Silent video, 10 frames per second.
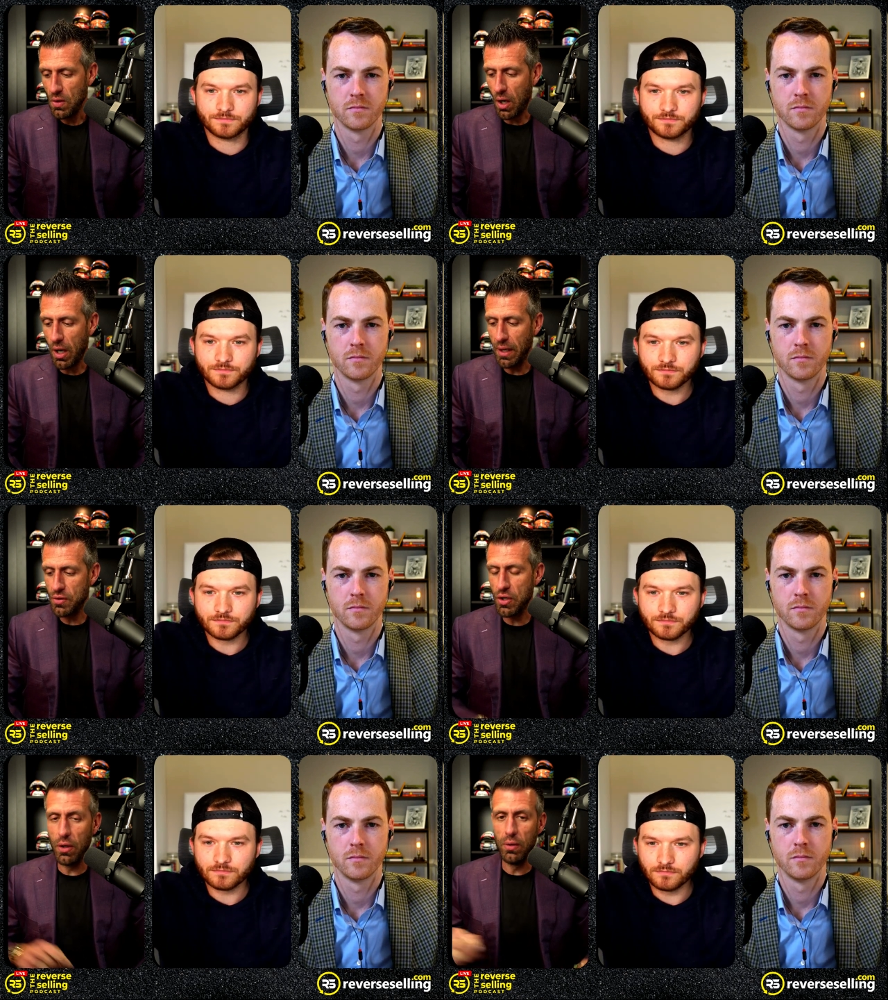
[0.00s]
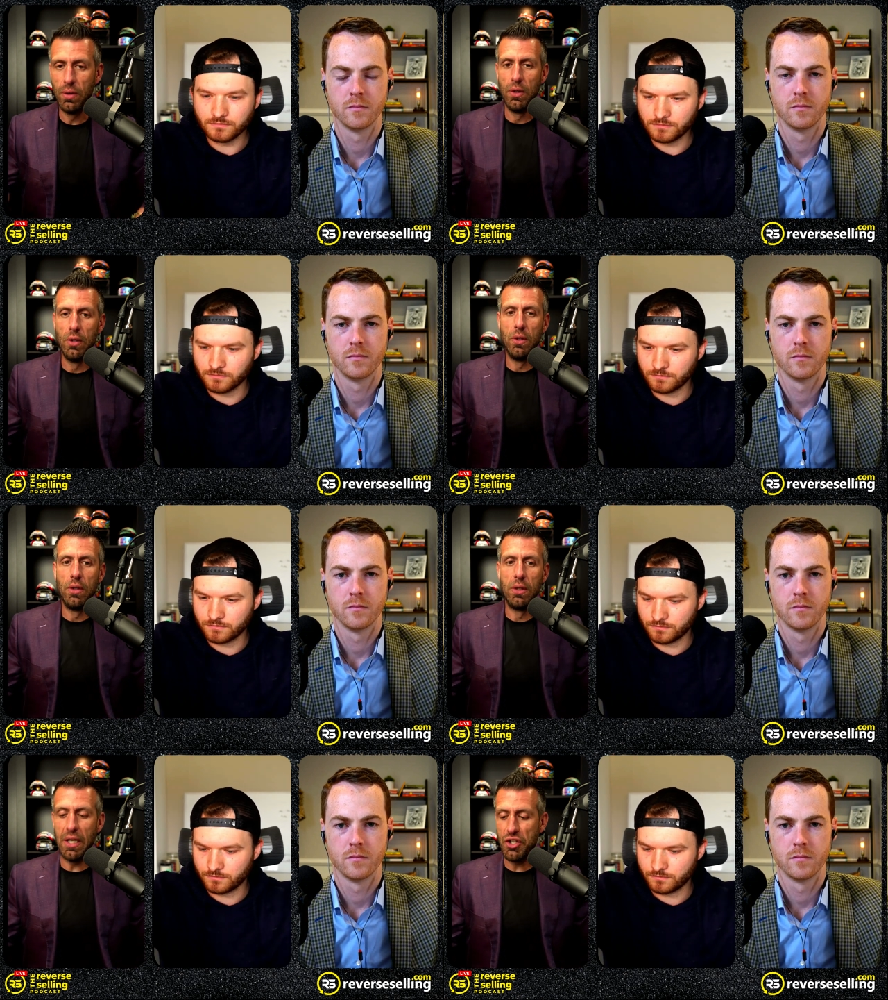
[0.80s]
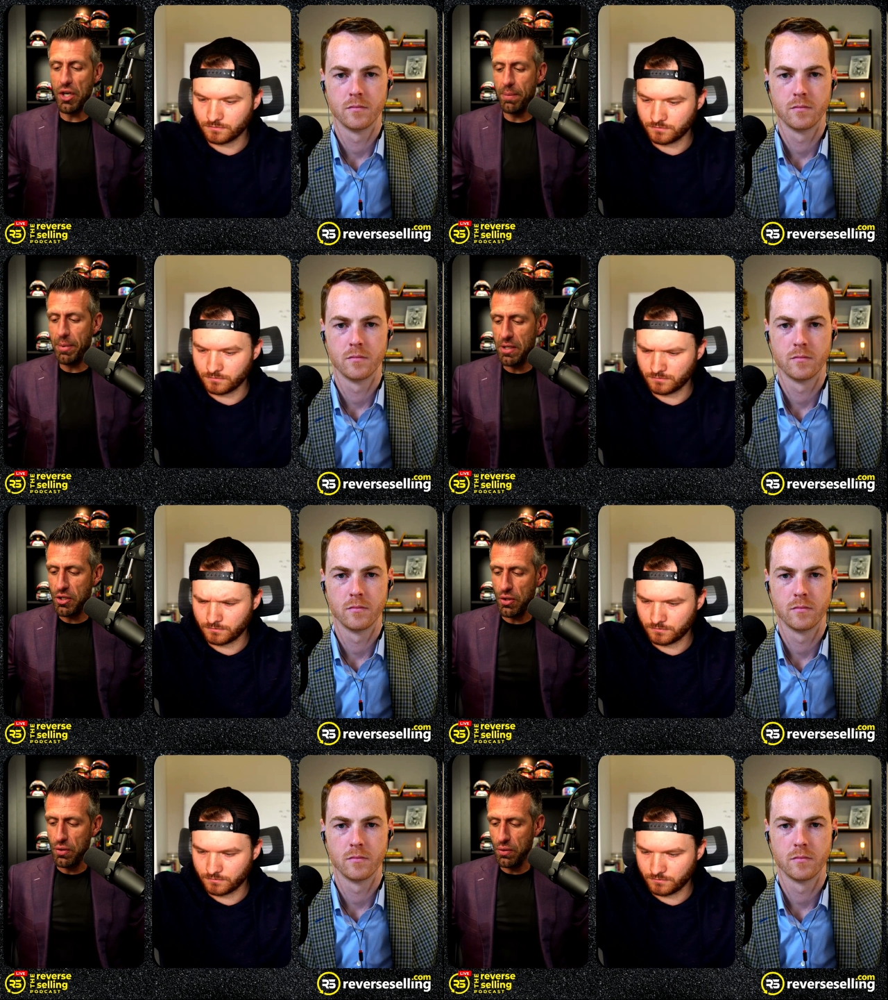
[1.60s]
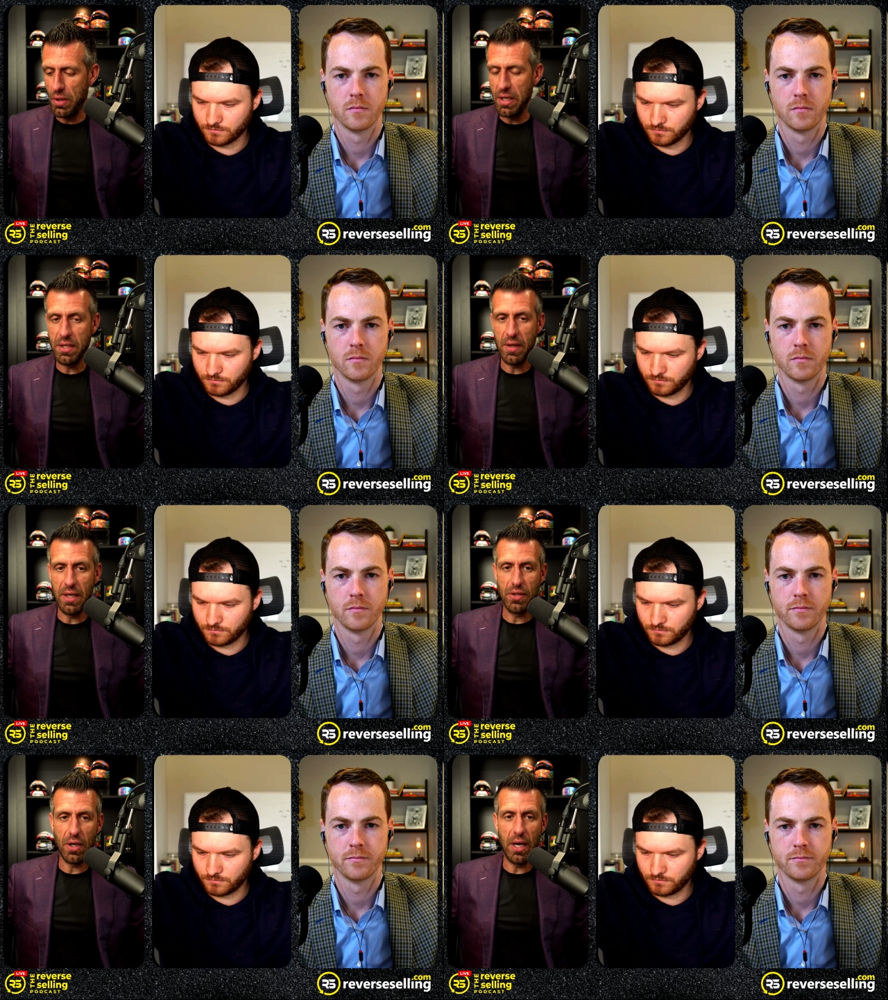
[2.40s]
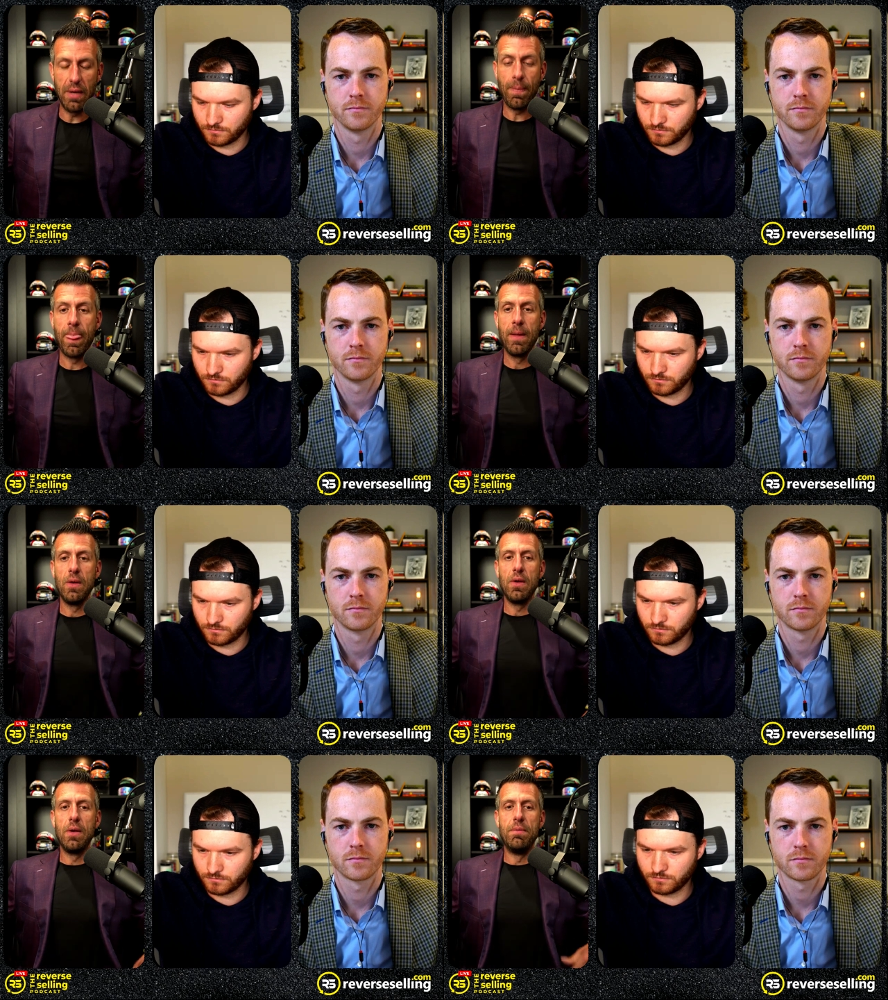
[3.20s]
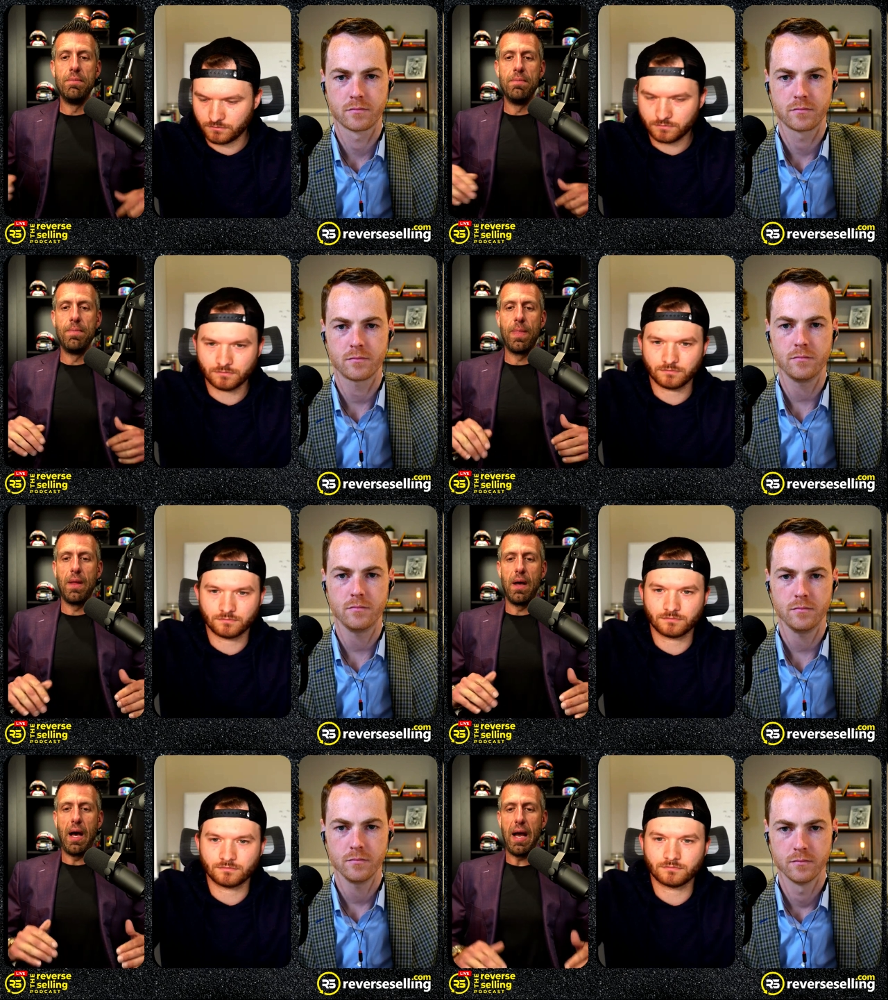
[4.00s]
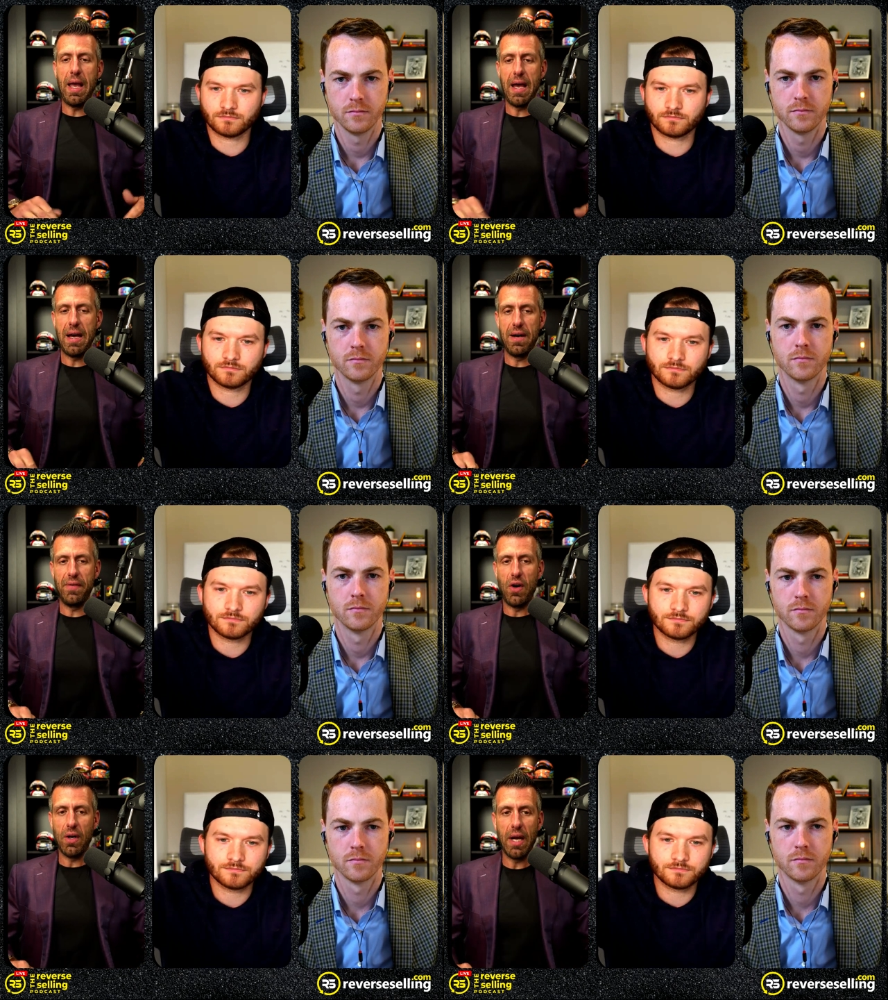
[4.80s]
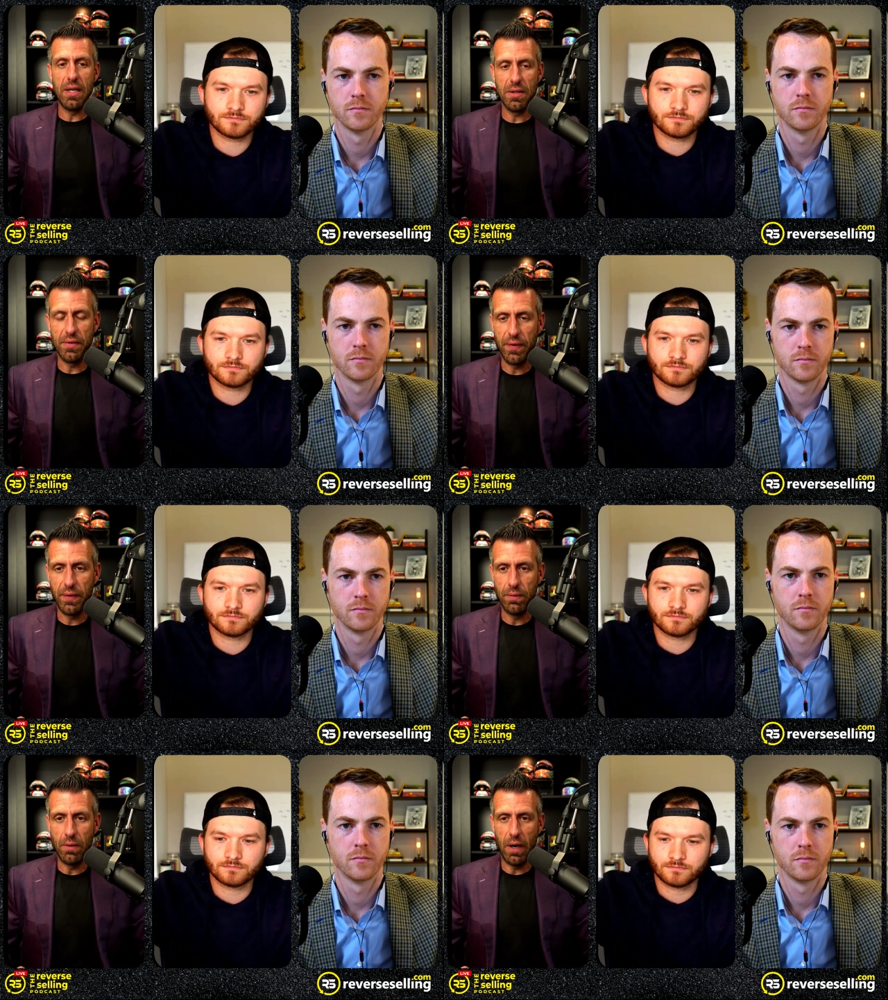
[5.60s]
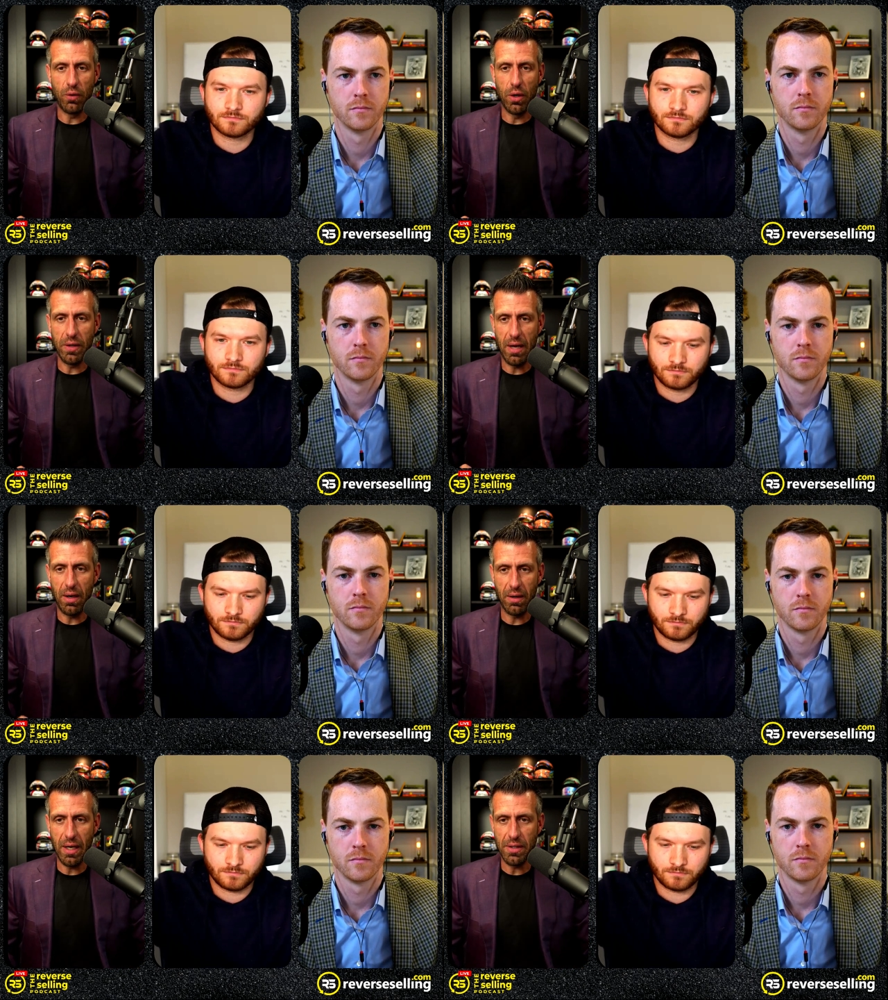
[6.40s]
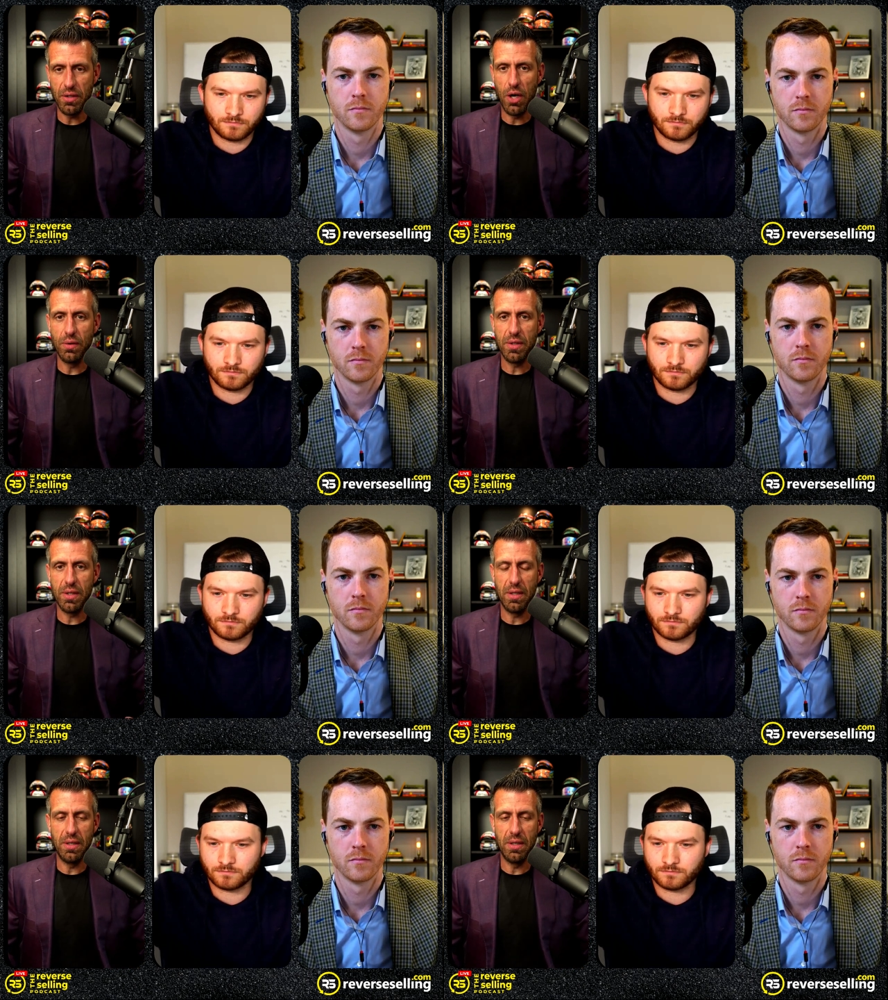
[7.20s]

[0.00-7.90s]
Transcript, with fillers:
Speaker 1: All right, so let's jump into into this. All right. I have all kinds of I've wrote down all kinds of notes